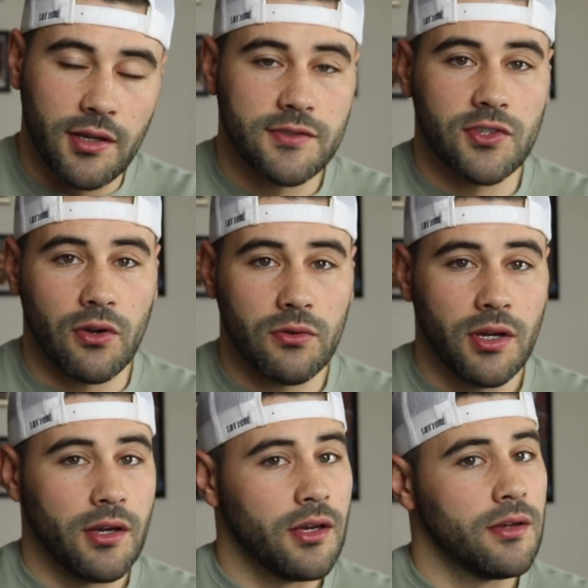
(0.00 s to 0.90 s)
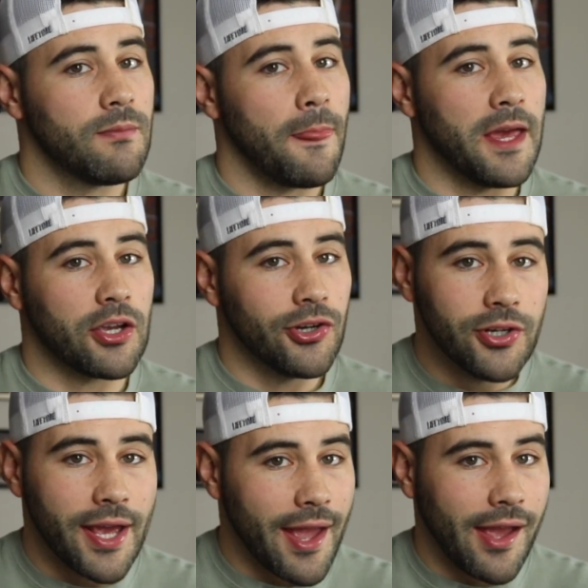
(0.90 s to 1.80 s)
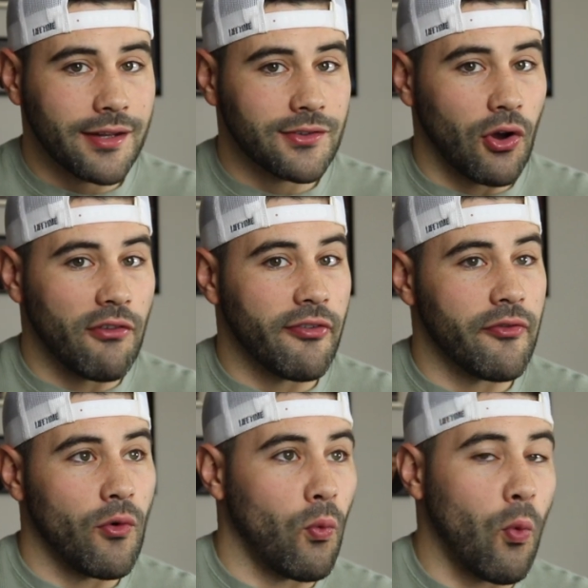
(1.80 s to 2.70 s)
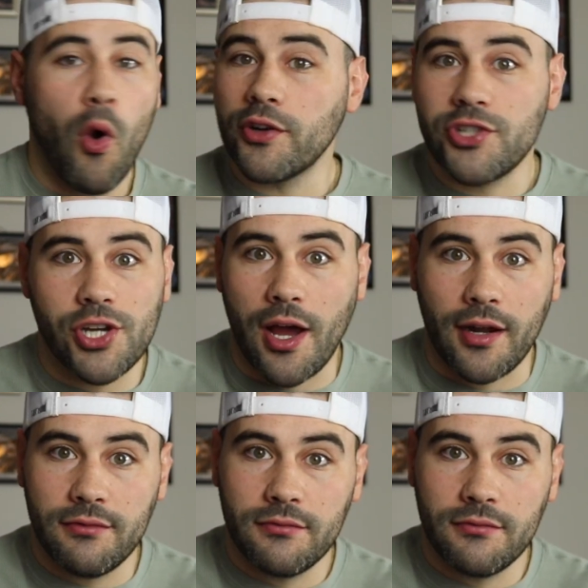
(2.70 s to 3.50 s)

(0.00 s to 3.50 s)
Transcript: So it could end off of one shot.